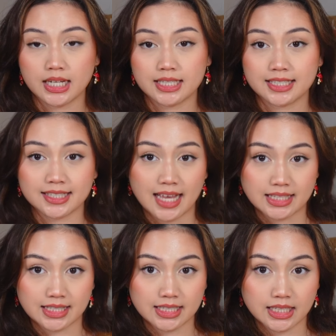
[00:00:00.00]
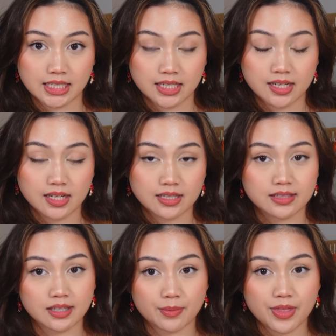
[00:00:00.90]
a necessity,
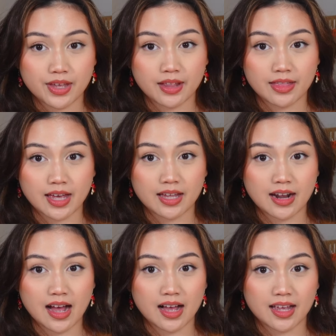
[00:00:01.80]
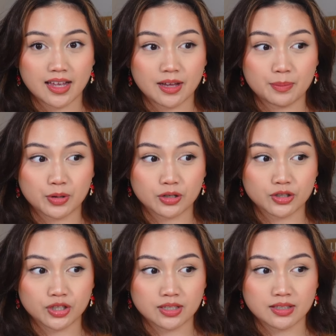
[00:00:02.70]
something that I
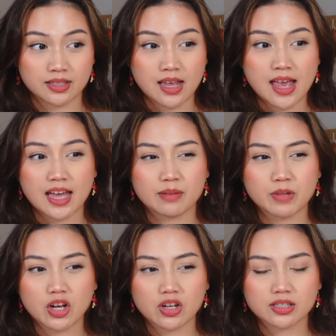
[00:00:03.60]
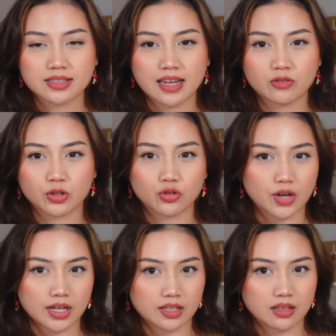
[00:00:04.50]
purchased, and I'm not going to say I regret it.